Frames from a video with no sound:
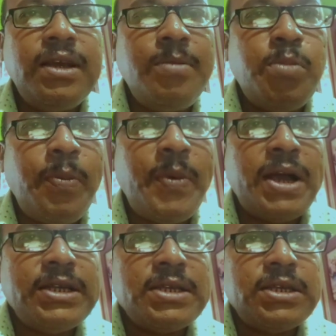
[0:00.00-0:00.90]

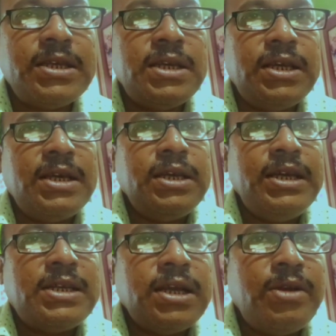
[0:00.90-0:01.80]
Properties:
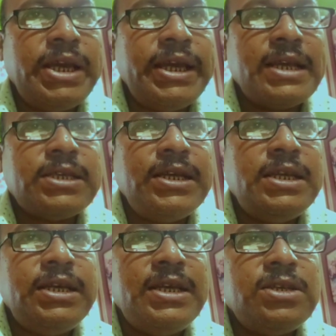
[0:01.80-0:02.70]
ethanoic
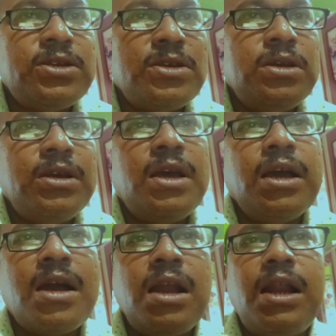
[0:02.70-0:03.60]
acid is a
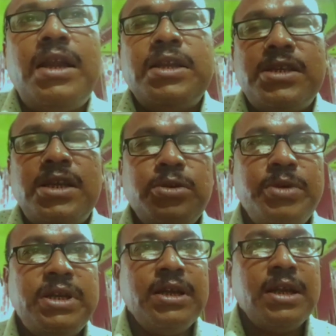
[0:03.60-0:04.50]
colorless
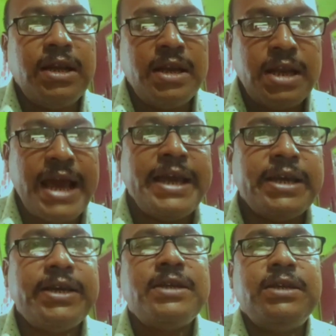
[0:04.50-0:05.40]
liquid like
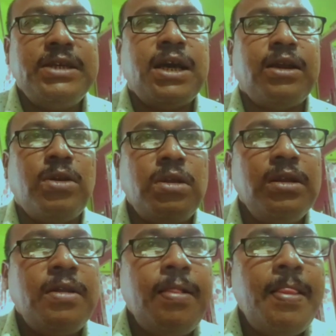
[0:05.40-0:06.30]
ethanol
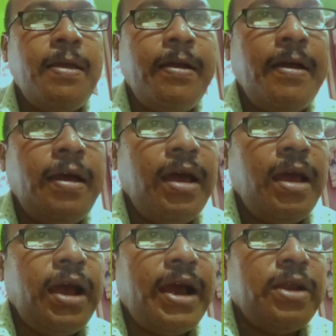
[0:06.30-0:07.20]

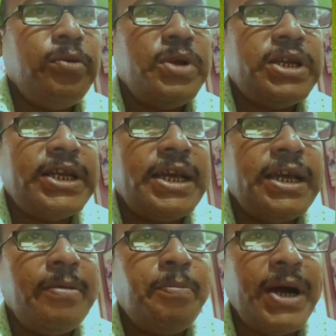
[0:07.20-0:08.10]
and with
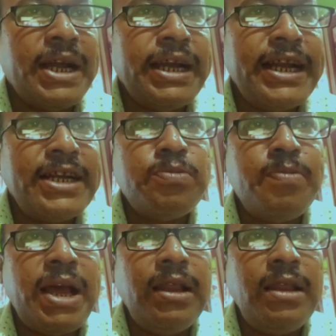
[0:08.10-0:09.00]
a pungent
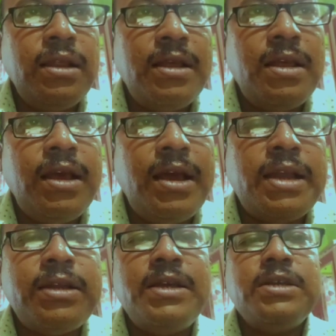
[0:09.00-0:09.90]
smell,
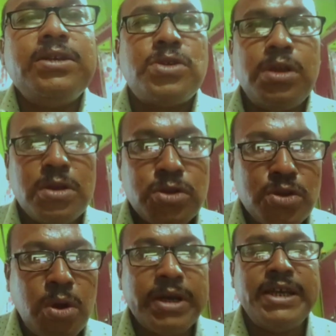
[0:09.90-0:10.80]
and it is
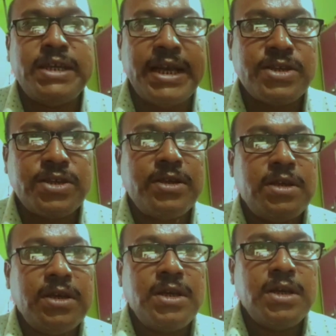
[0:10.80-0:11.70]
sour in taste.
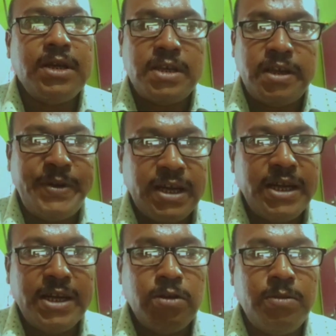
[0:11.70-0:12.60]

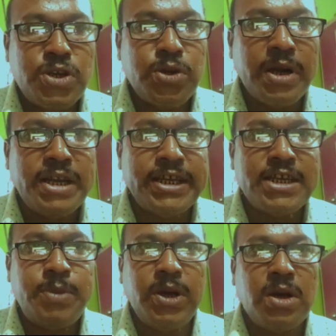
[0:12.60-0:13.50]
Definitely it will be sour in
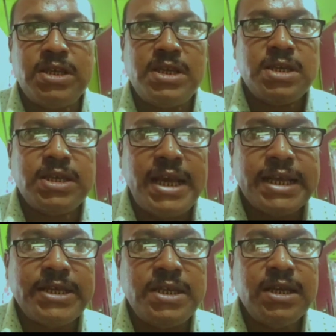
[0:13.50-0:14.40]
taste because it is
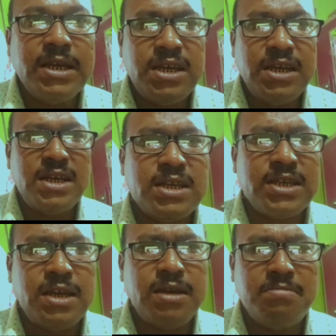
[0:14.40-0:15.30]
acid. It
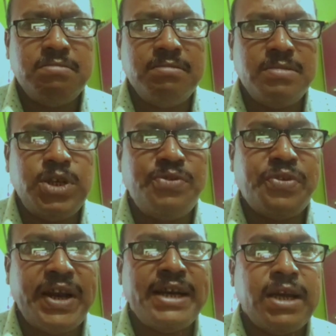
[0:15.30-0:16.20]
a
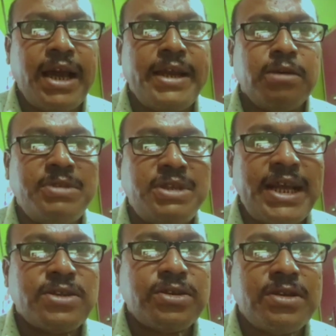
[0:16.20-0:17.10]
different kind of
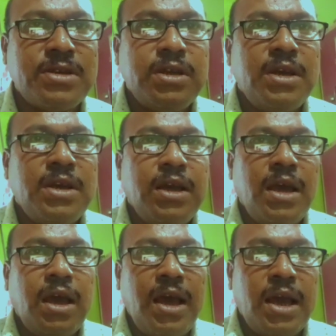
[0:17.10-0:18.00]
taste,
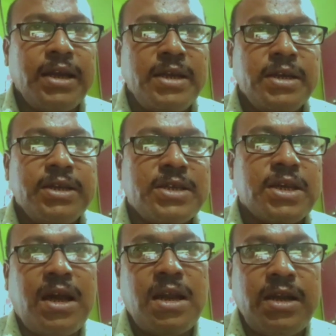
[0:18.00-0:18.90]
and it is a
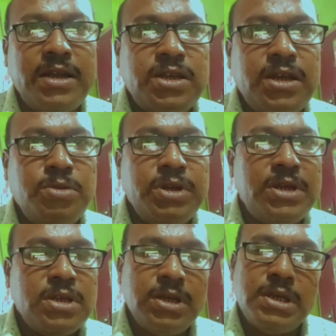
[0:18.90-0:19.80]
colorless liquid.
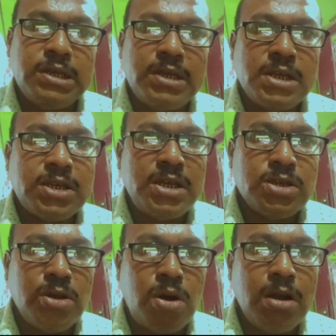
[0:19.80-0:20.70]
This
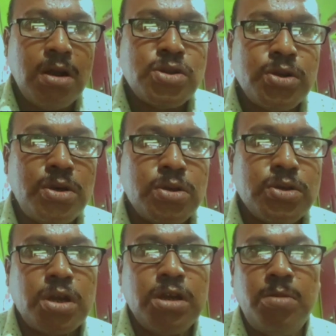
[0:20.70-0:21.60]
is also
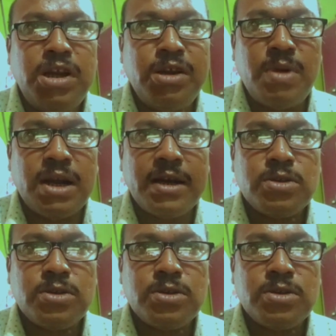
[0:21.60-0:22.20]
soluble in water.